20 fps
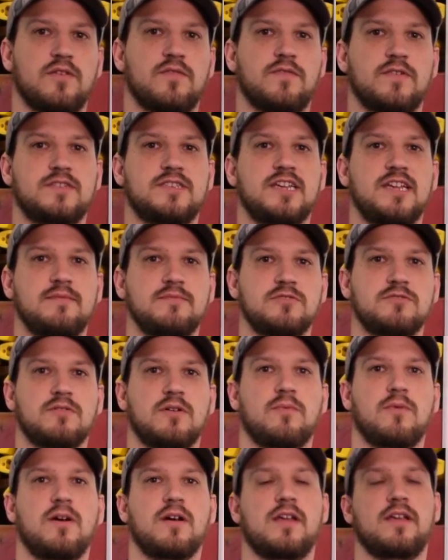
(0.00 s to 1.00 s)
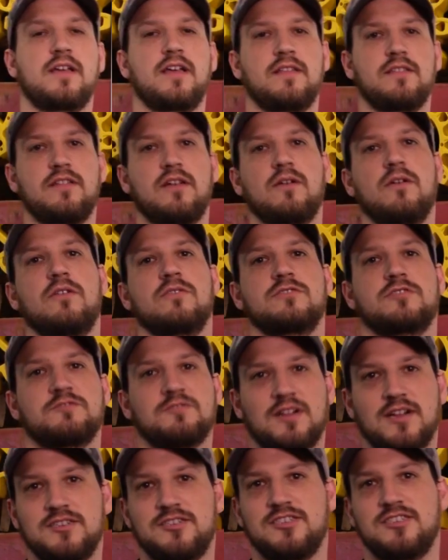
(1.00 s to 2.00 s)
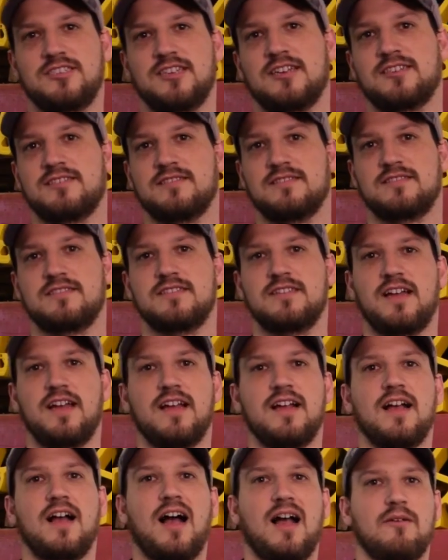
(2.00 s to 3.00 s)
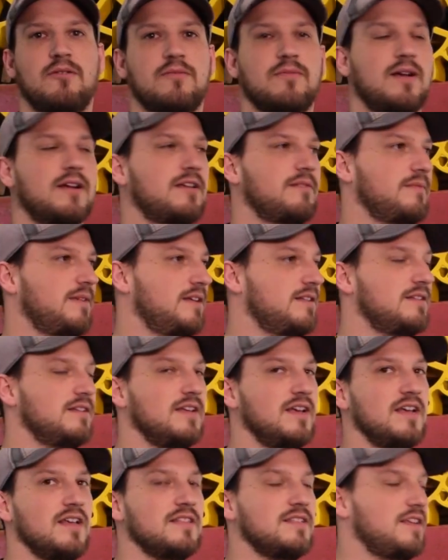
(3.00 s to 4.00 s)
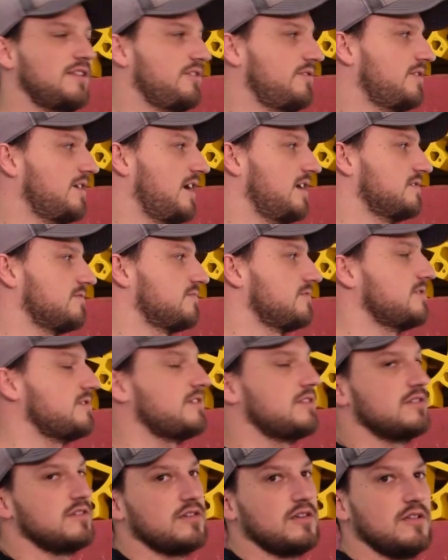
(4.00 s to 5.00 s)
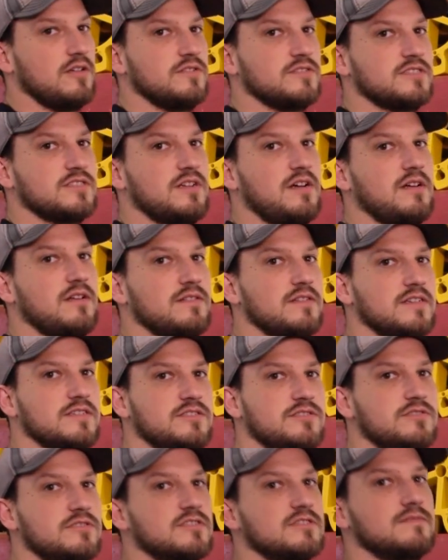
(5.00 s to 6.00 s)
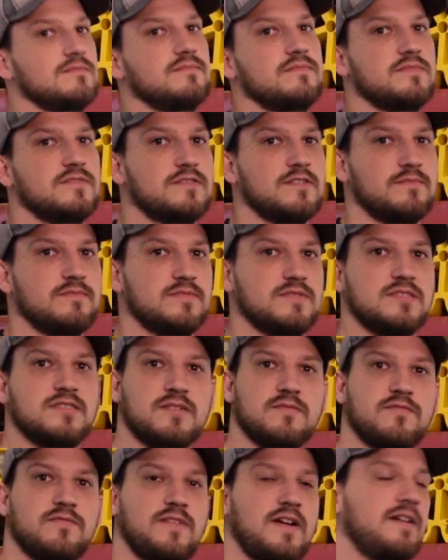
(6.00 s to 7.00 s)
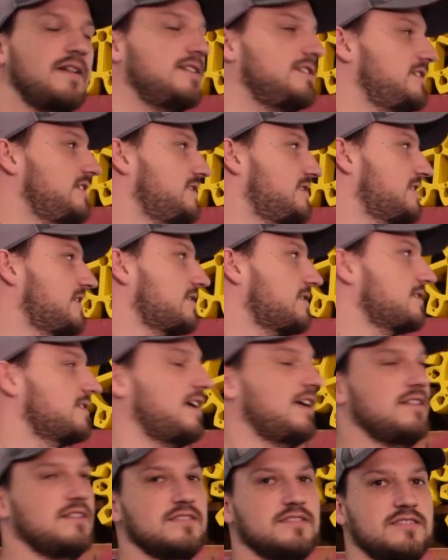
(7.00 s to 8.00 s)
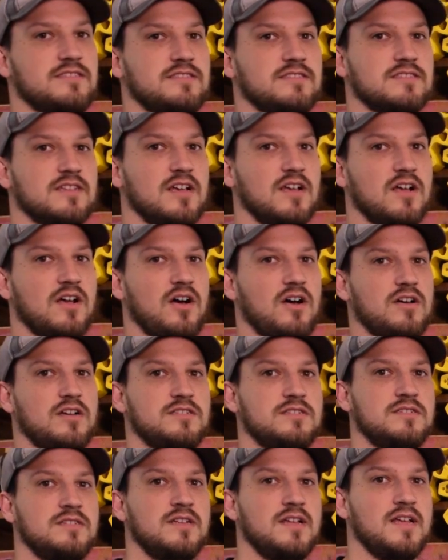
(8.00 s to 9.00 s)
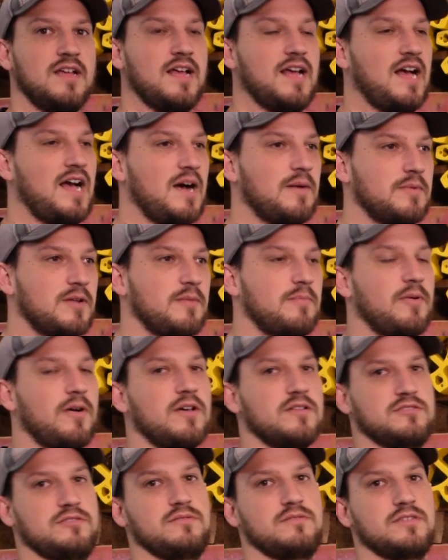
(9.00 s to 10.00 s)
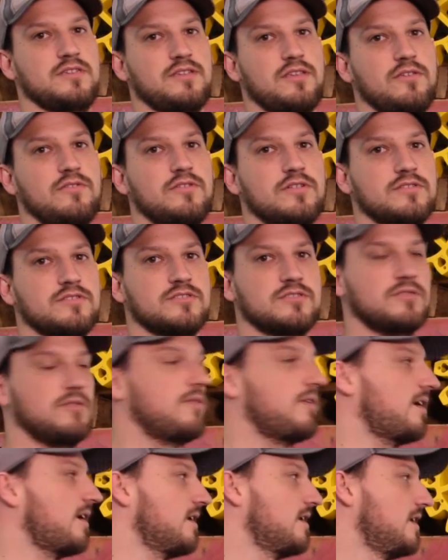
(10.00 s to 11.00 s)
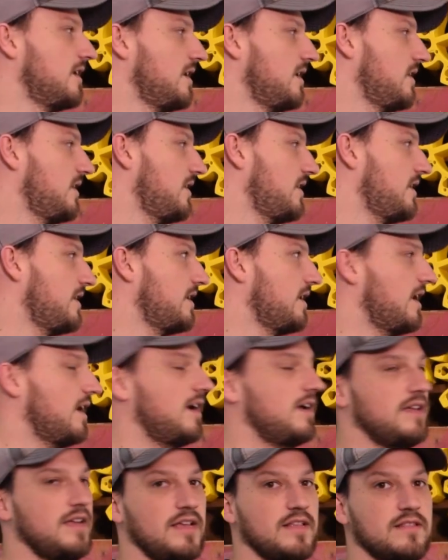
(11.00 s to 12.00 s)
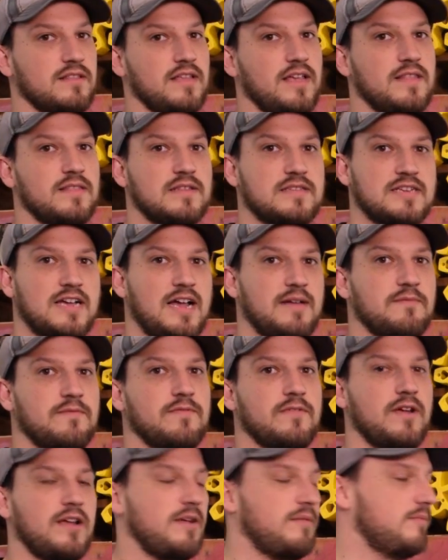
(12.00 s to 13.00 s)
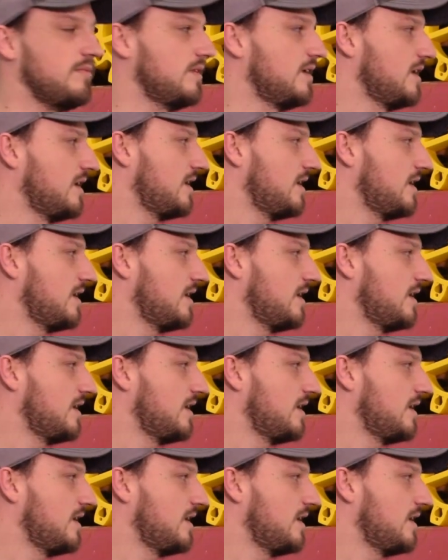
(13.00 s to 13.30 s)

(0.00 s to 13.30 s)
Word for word: For teams who are working in their own strategy sessions today, I would recommend that you guys really look close at all of this. Do some, some, some very detailed analyses on how many balls you think you can score uh, in, in the time frame,